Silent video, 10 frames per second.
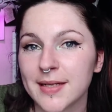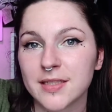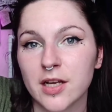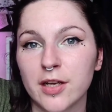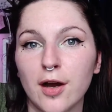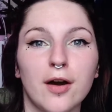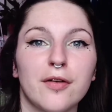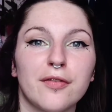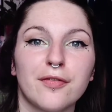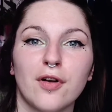plant I
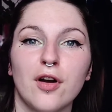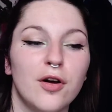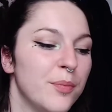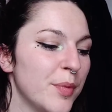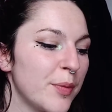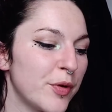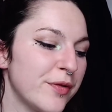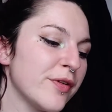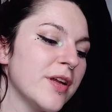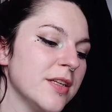got from my
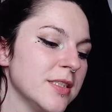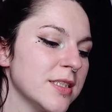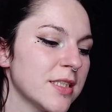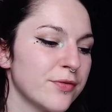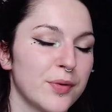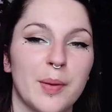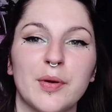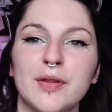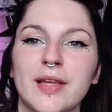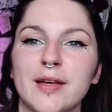boyfriend for my
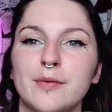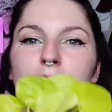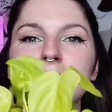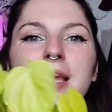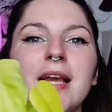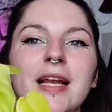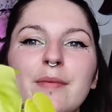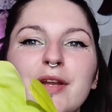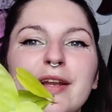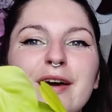birthday was a
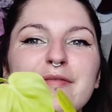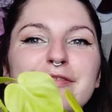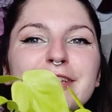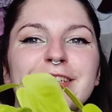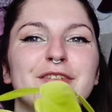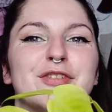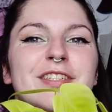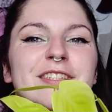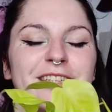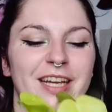lemon and lime
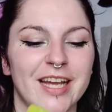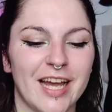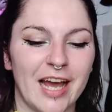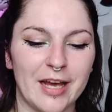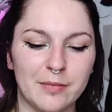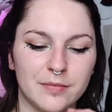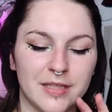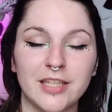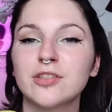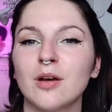philodendron.
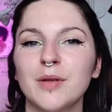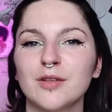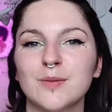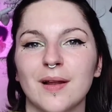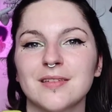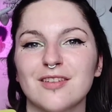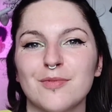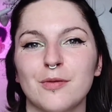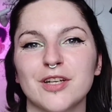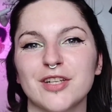He just got me loads of plants
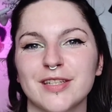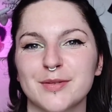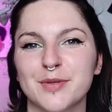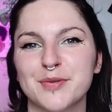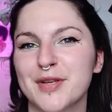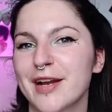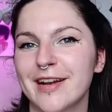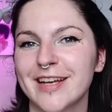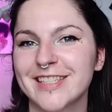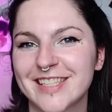off my wish list, which was kind
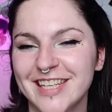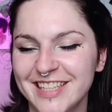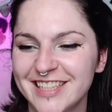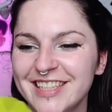of nice.